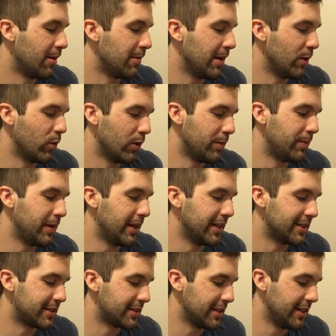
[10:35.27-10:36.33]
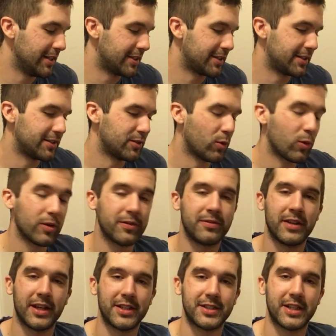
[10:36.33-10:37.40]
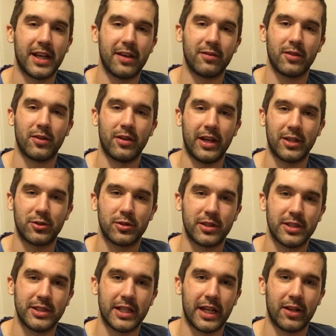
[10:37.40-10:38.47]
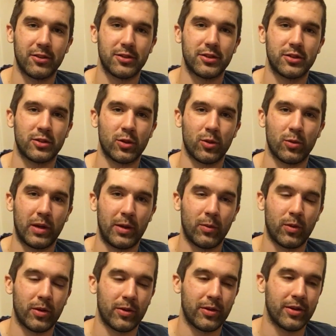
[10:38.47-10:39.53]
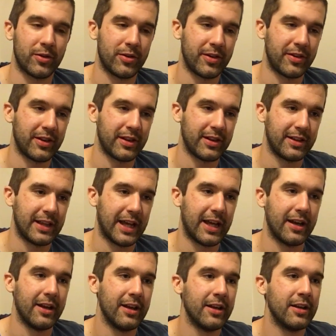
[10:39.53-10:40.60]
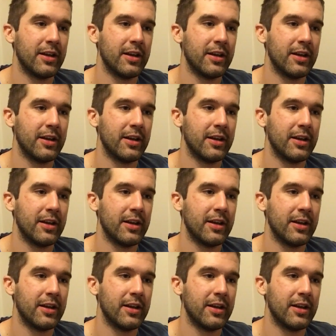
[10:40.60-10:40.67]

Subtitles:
It's sort of nice to have little extra containers to store rainwater in or anything like that.